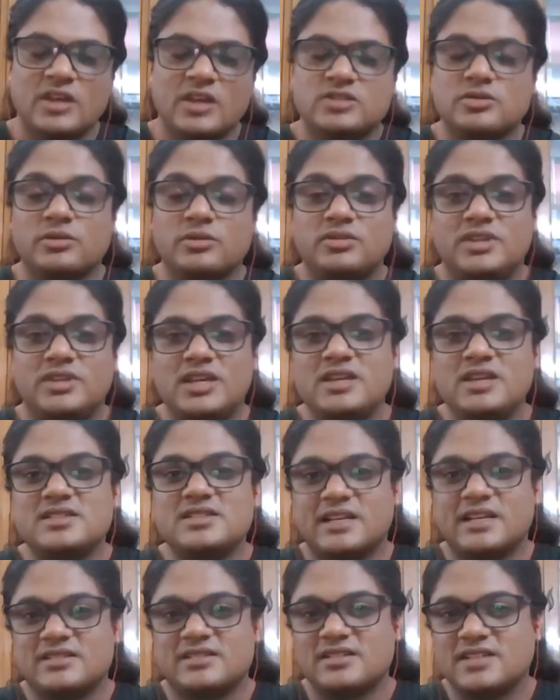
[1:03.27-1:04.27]
So
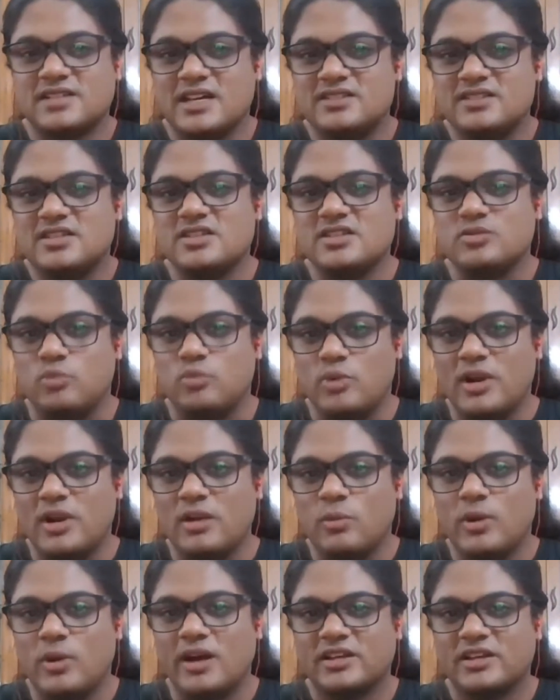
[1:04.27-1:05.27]
these exercises
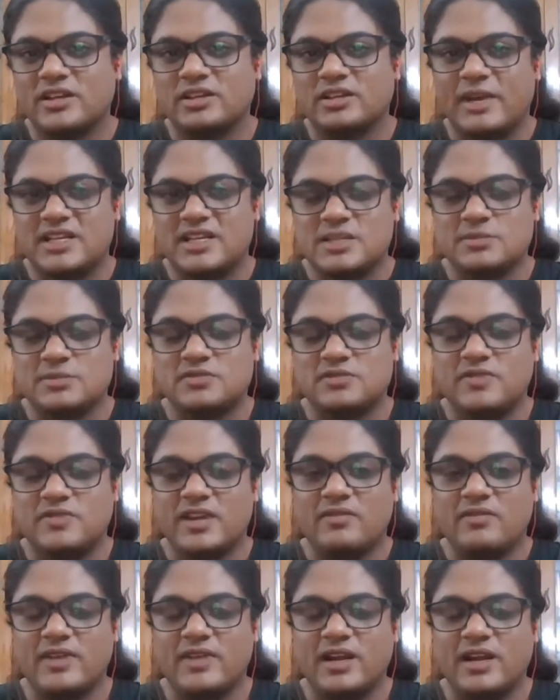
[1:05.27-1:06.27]
will work the biceps
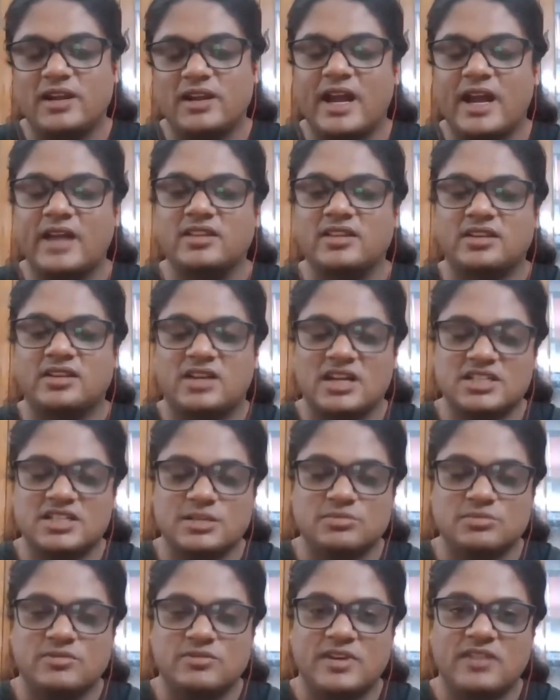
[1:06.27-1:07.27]
very well and the
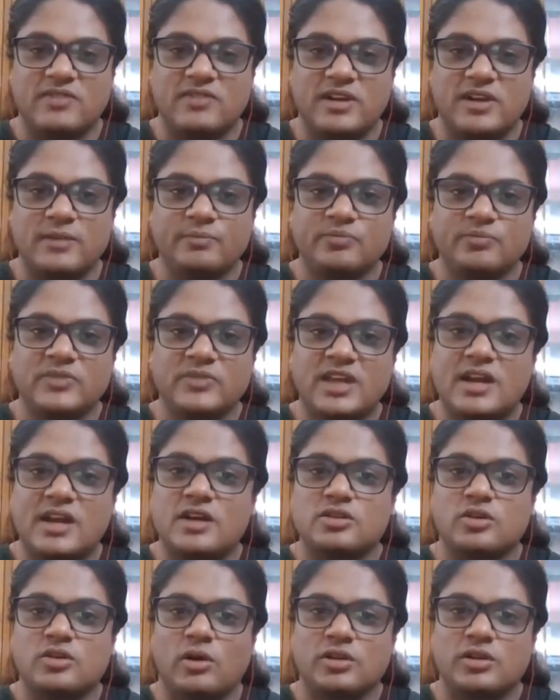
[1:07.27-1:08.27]
triceps very well. And
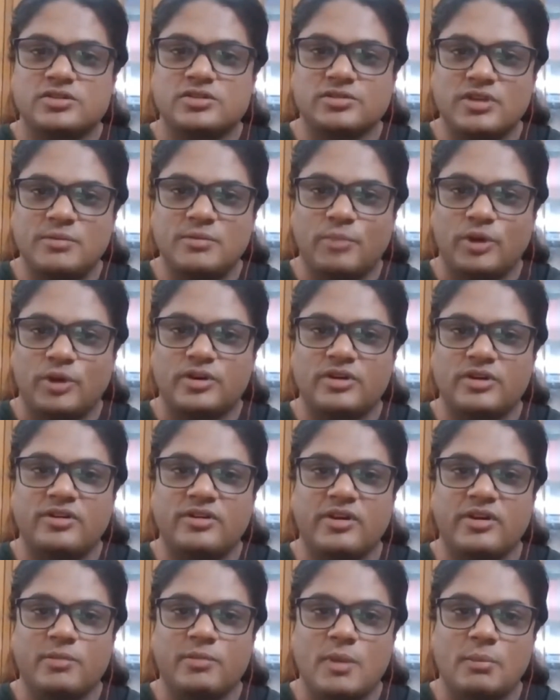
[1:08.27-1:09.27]
it is also important
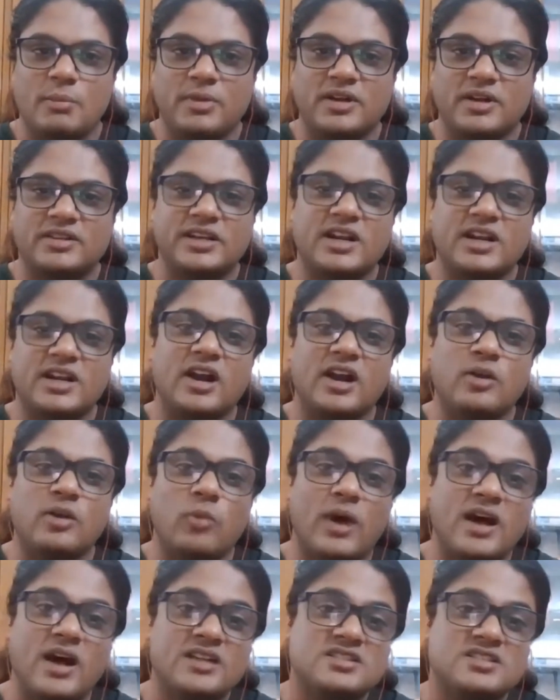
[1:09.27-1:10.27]
to remember that
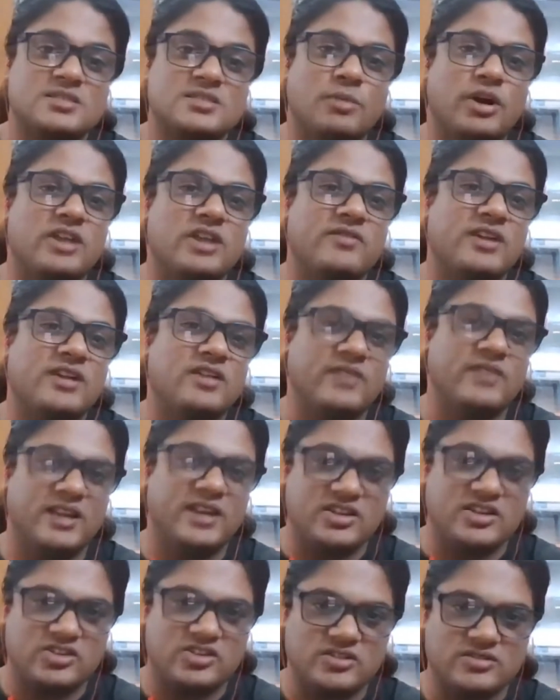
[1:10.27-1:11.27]
advanced bodyweight
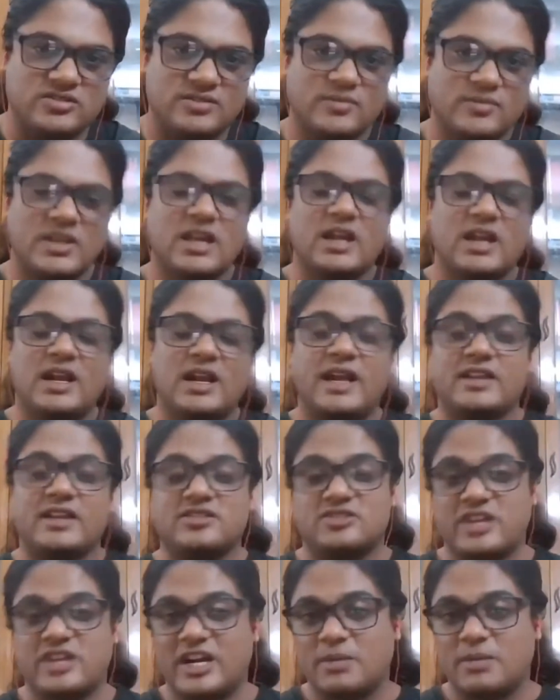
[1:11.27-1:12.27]
variations like
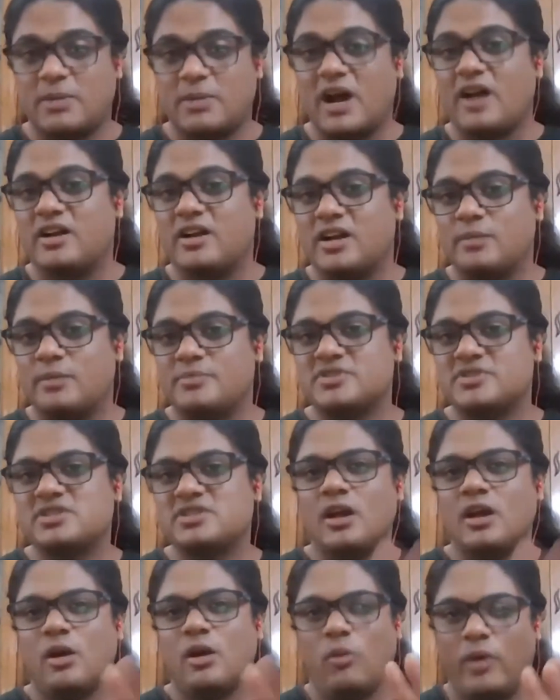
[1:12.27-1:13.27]
straight bar
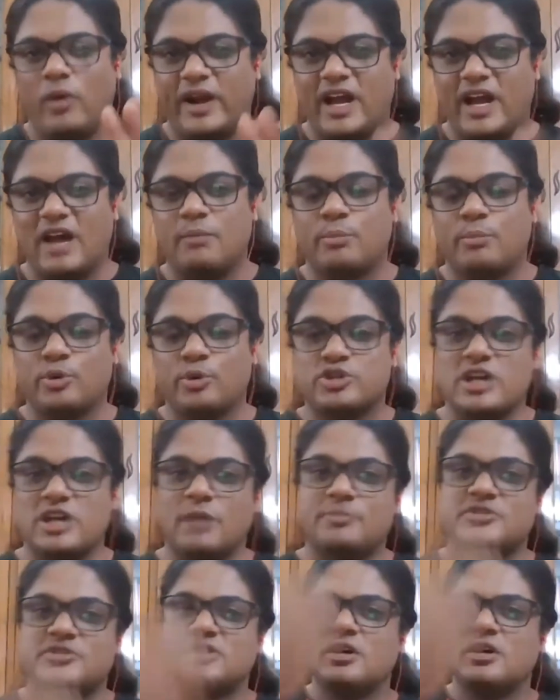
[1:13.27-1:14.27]
dips, one arm
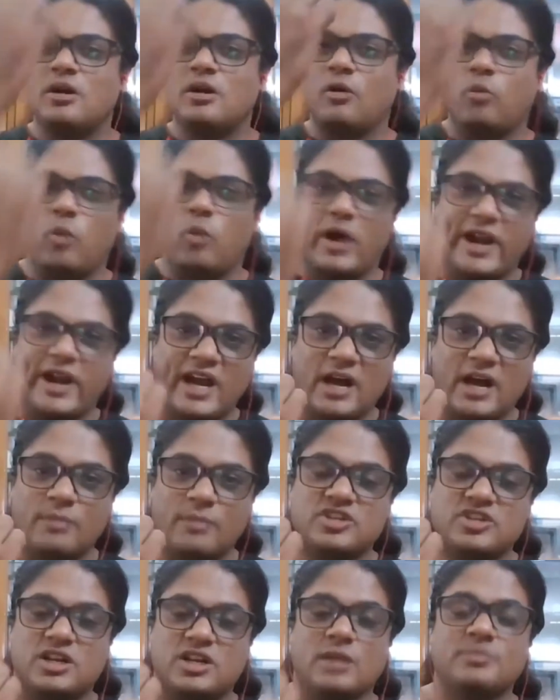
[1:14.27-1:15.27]
push-ups, one
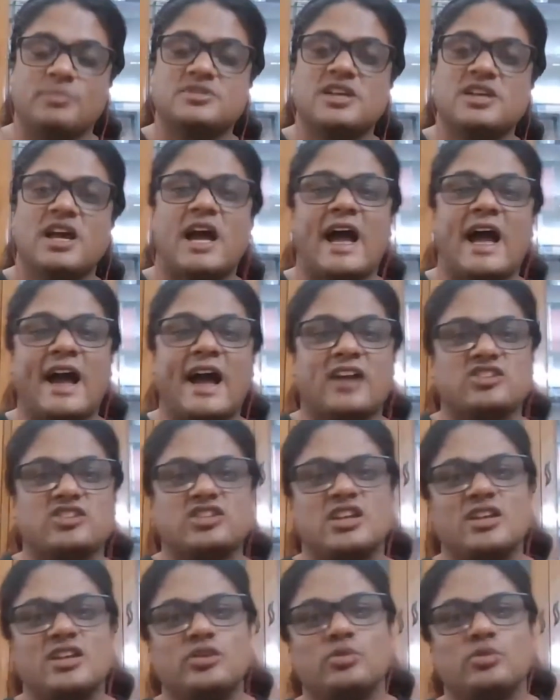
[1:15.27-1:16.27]
arm chin-ups
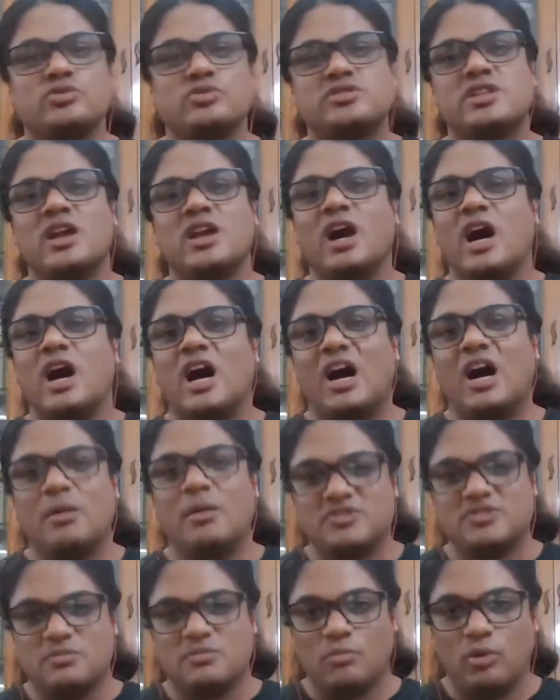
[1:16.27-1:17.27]
actually use the
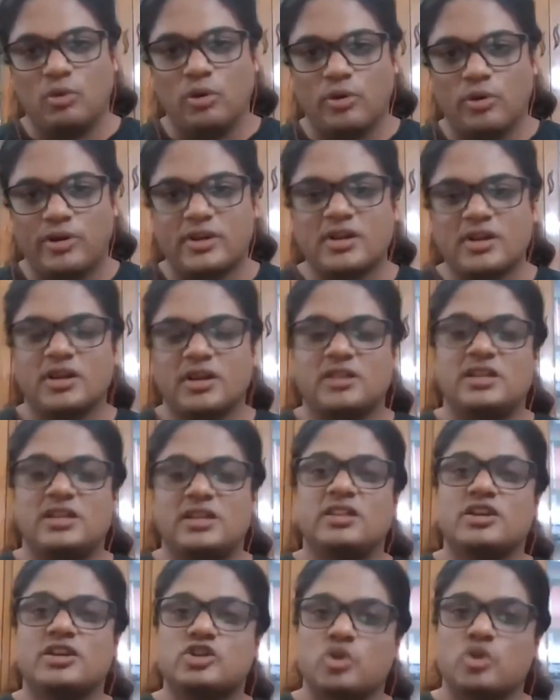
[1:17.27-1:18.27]
arms more
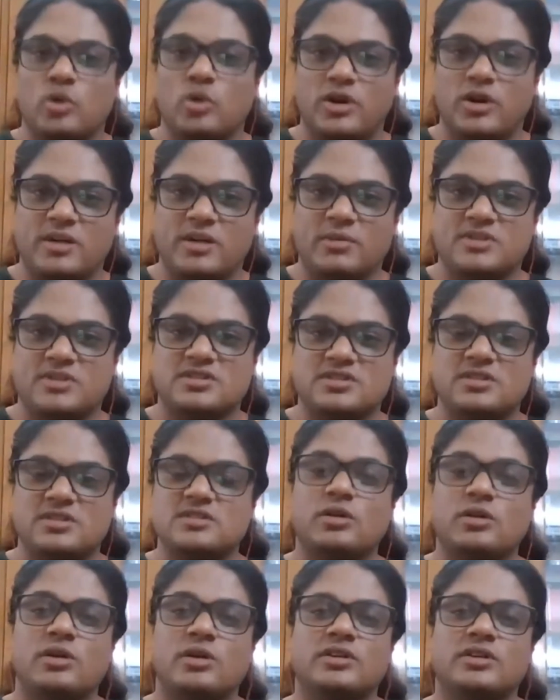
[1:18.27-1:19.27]
than the shoulder
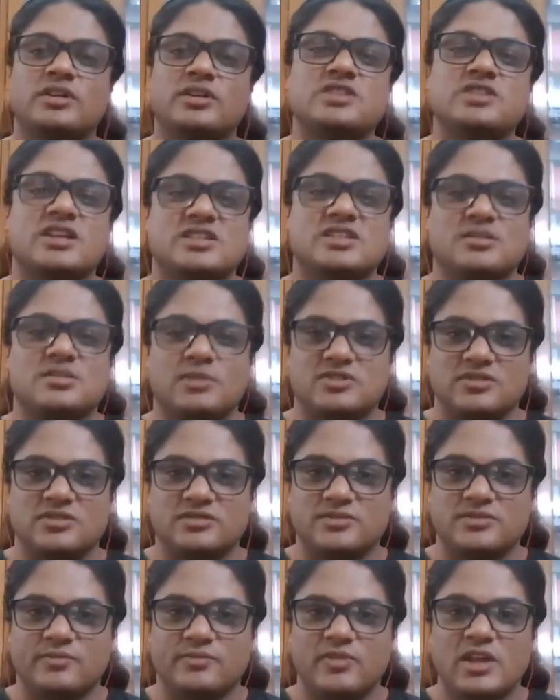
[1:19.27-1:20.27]
muscles or the chest
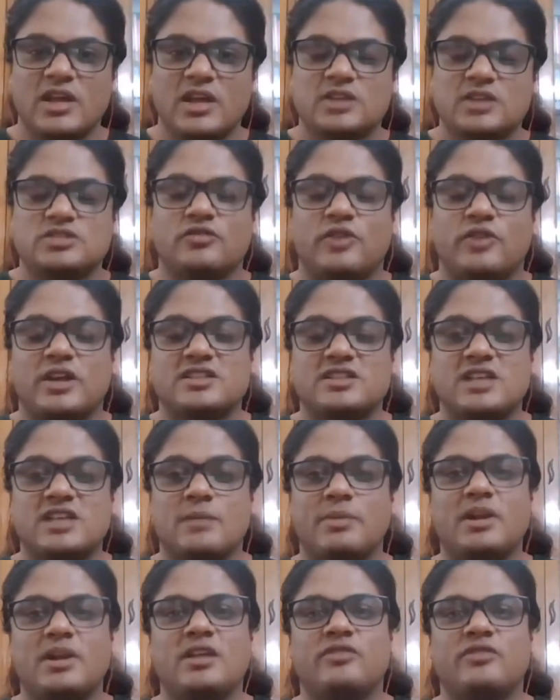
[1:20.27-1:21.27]
muscles. So for
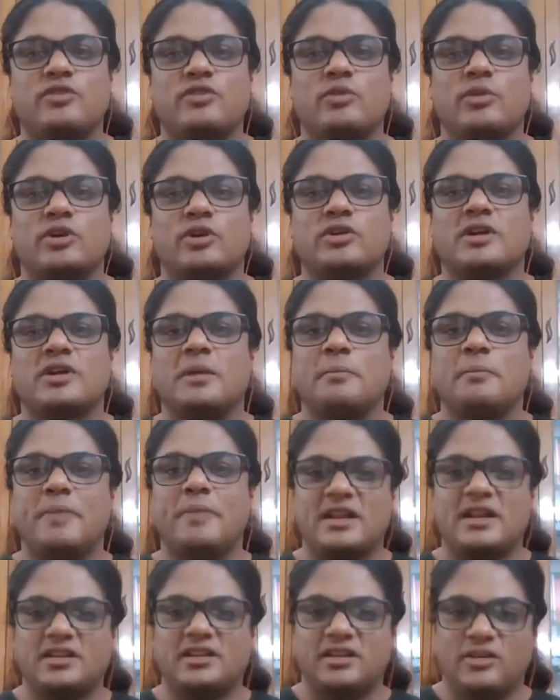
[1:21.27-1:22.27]
example, if you were to
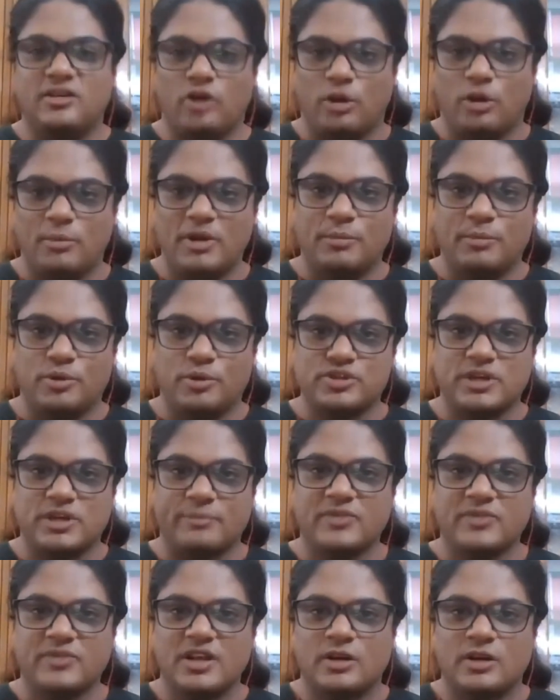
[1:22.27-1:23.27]
compare the normal
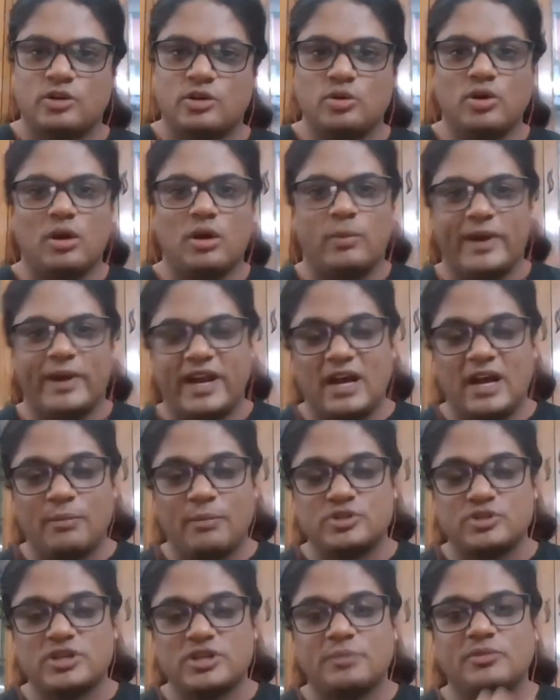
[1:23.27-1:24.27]
push-up to a one arm
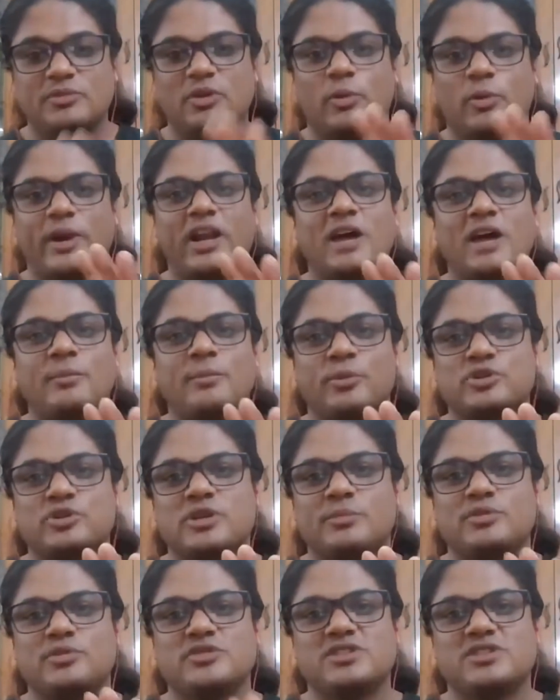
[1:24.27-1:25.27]
push-up, the one arm
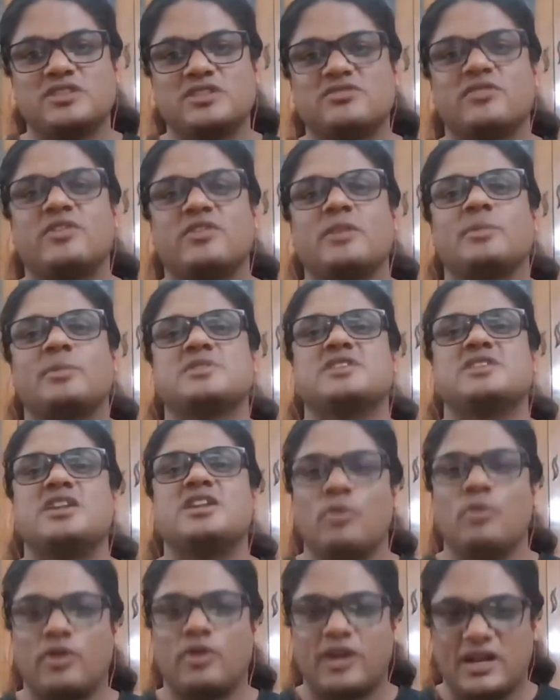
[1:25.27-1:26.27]
push-up uses
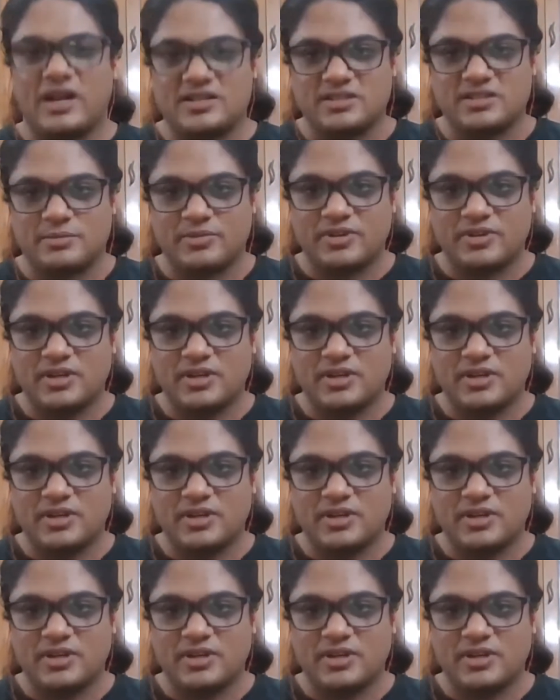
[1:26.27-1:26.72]
50% more tricep.